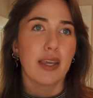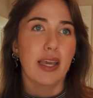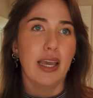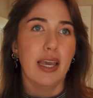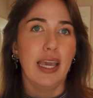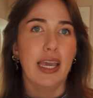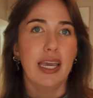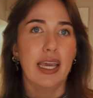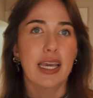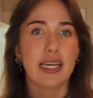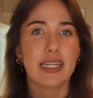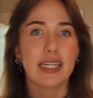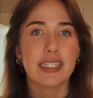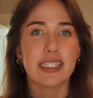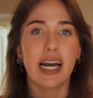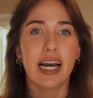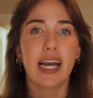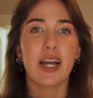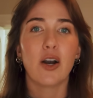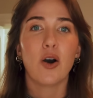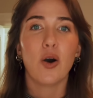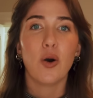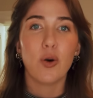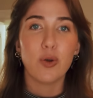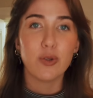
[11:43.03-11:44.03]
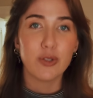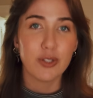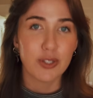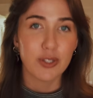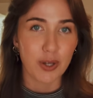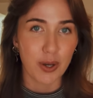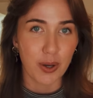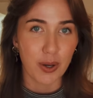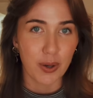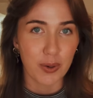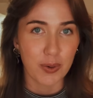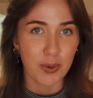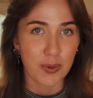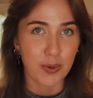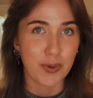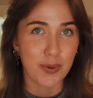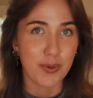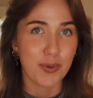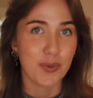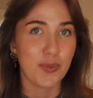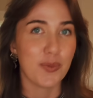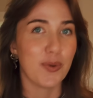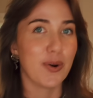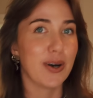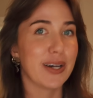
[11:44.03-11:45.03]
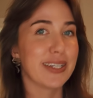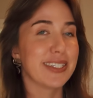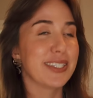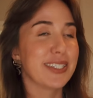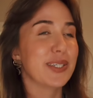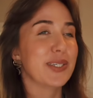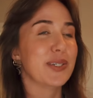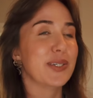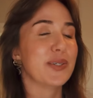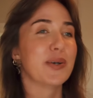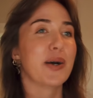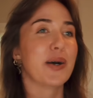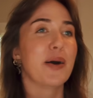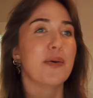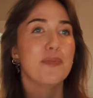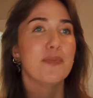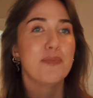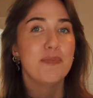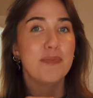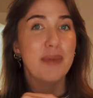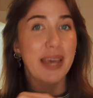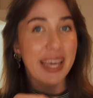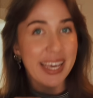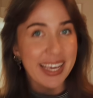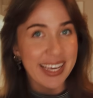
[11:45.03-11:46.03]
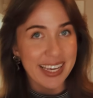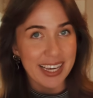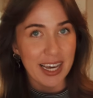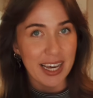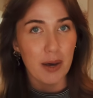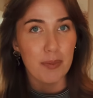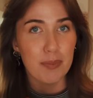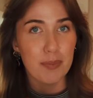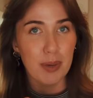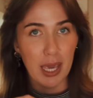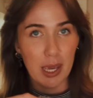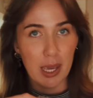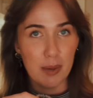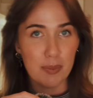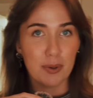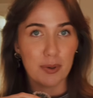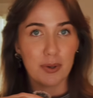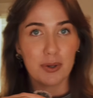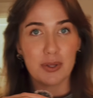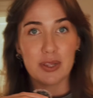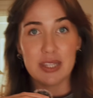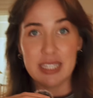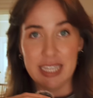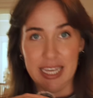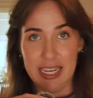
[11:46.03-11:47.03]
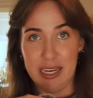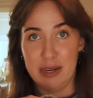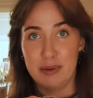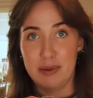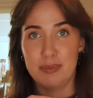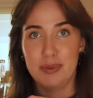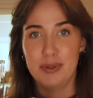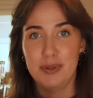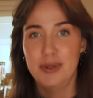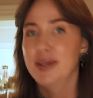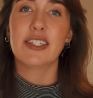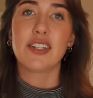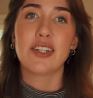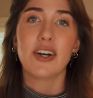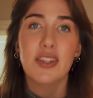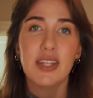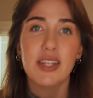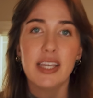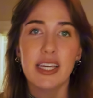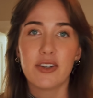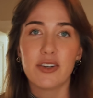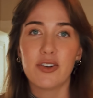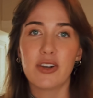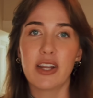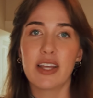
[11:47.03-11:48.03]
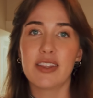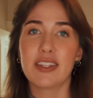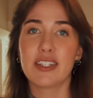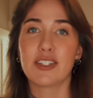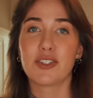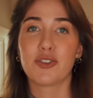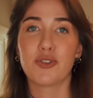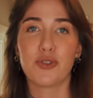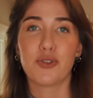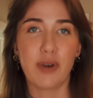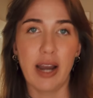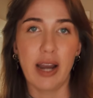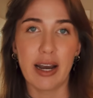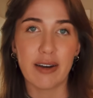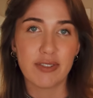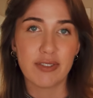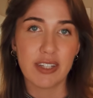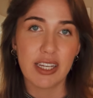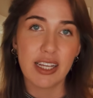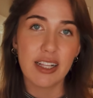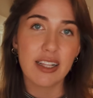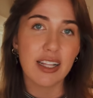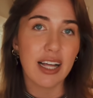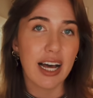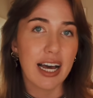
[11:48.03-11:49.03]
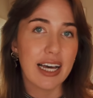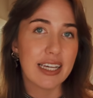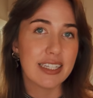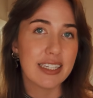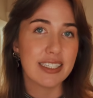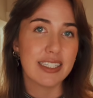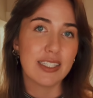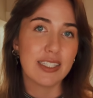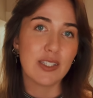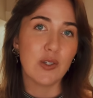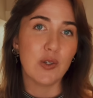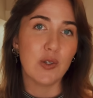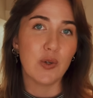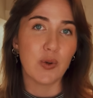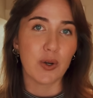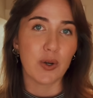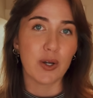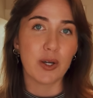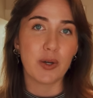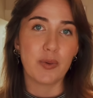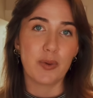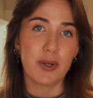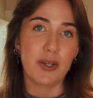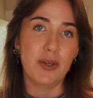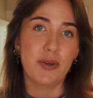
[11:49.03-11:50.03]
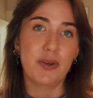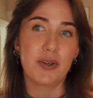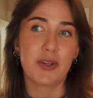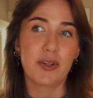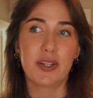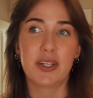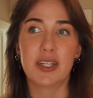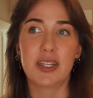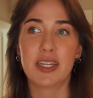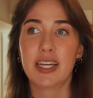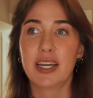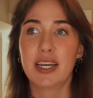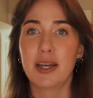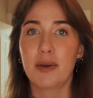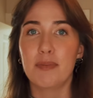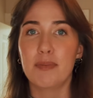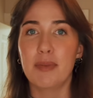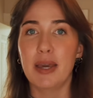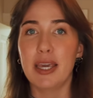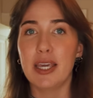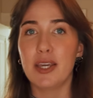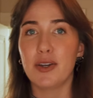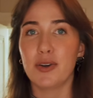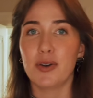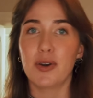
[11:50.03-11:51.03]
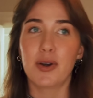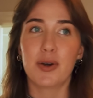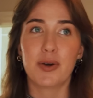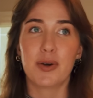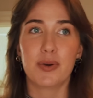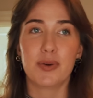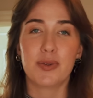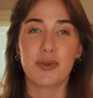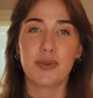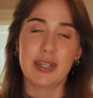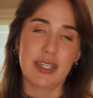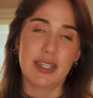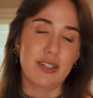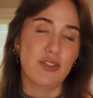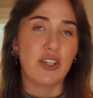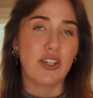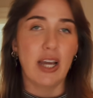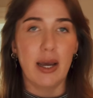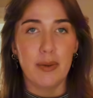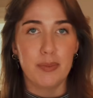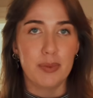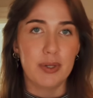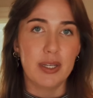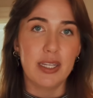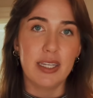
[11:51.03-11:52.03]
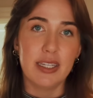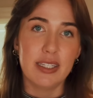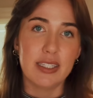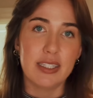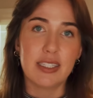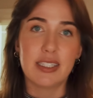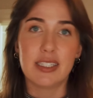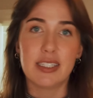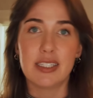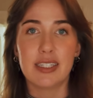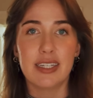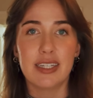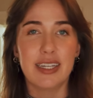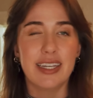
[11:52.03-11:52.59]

And I also want to make a paper lamp. I saw on the internet this crafting class in New York where you could make your own like Japanese